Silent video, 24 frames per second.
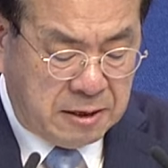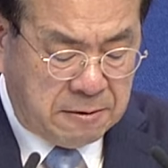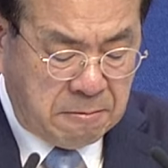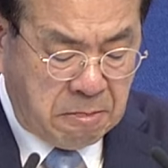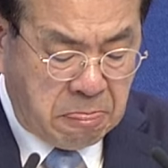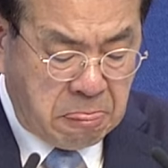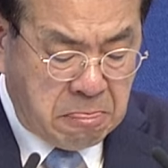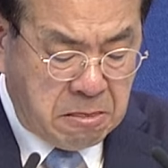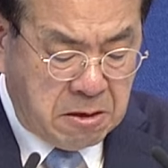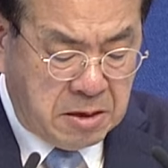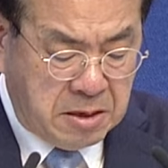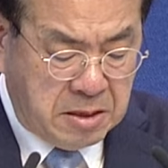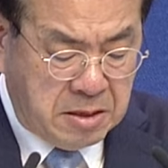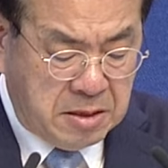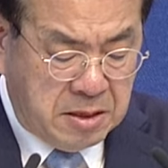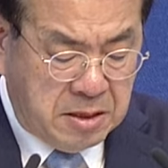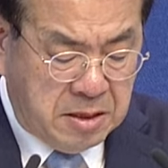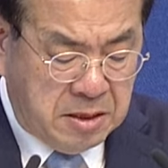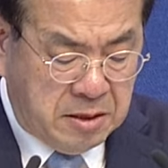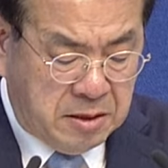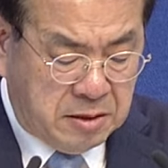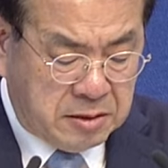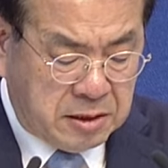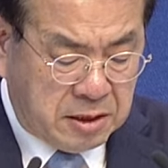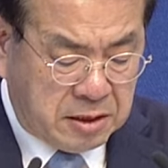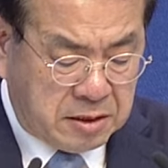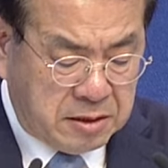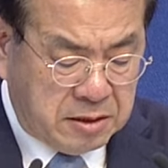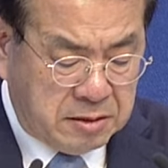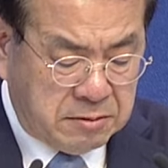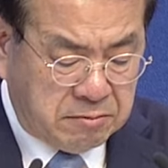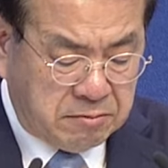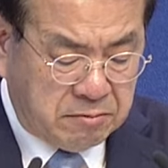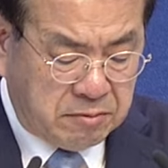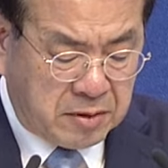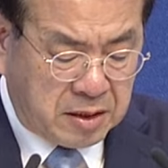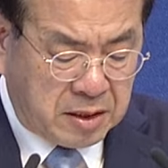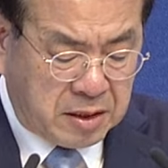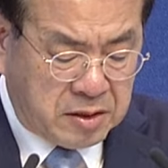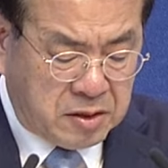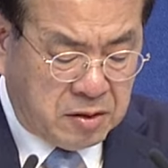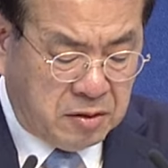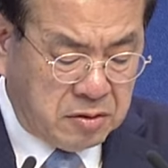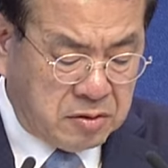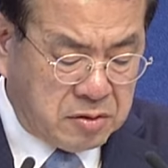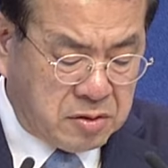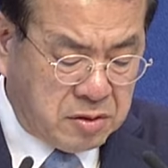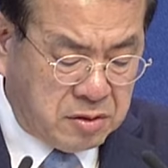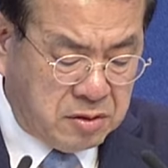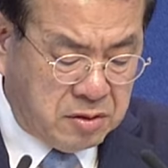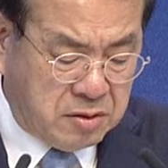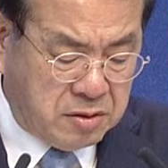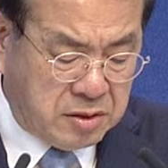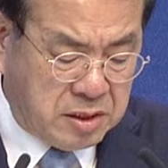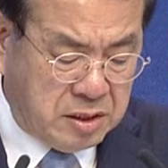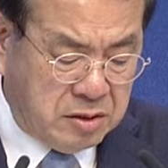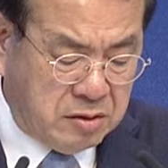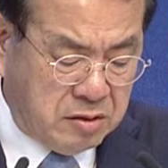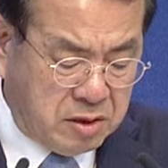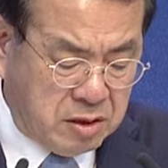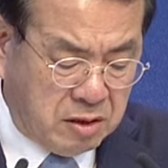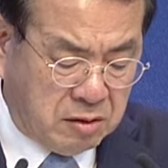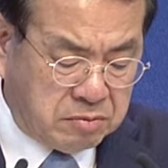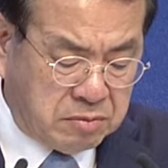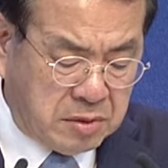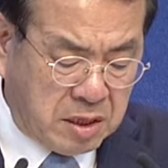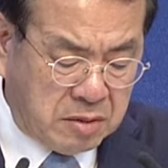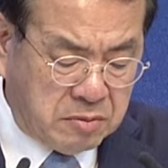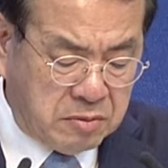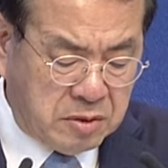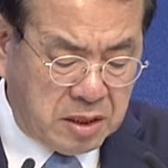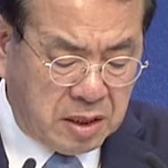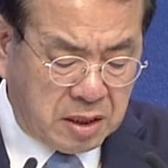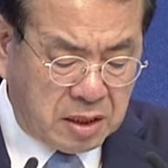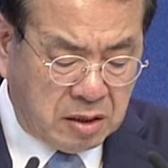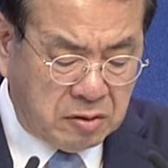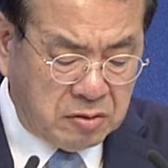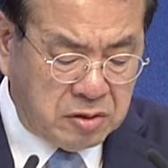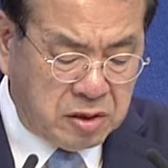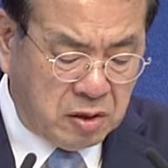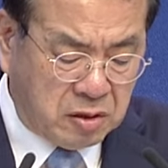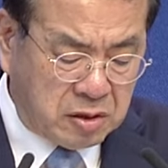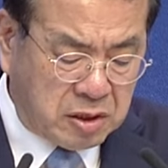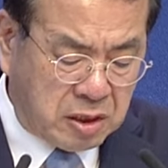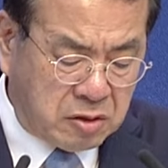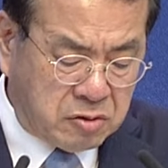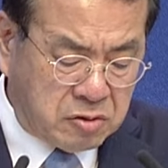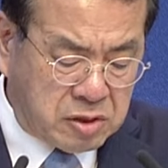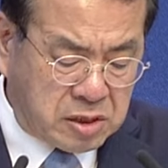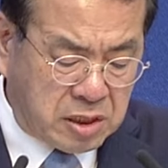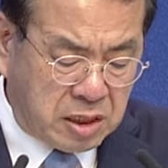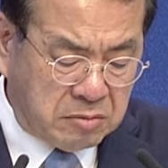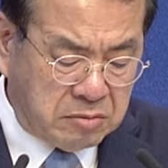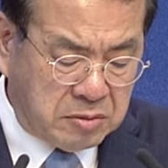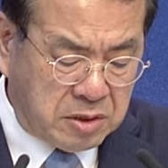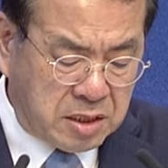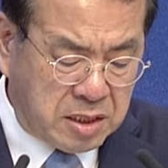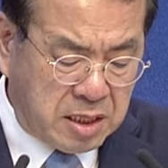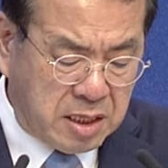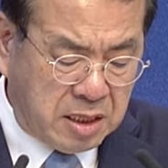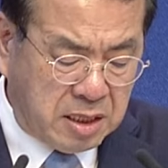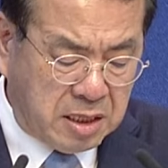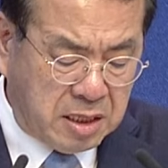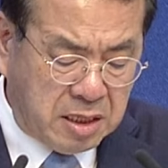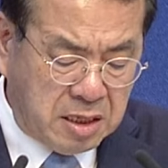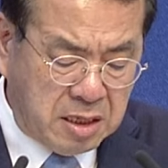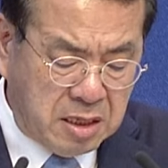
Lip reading: So I truly thank the women's group, the board members, and the bedding team.